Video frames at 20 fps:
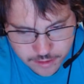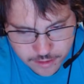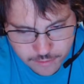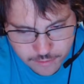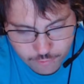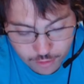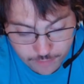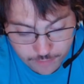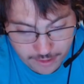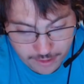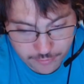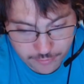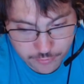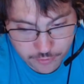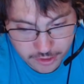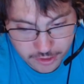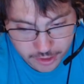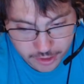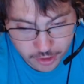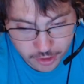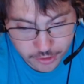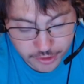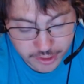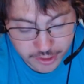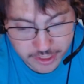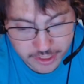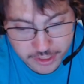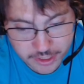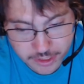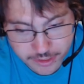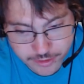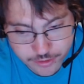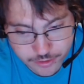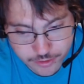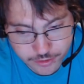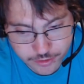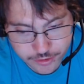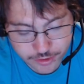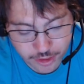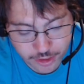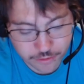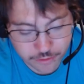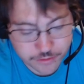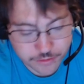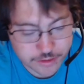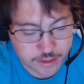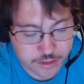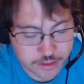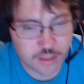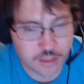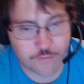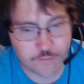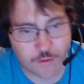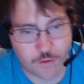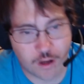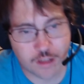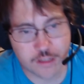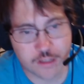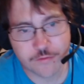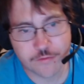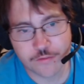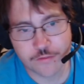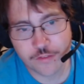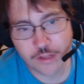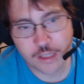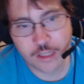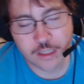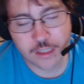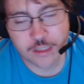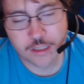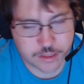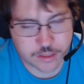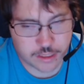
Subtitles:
for about 300 years or so, since the fall of the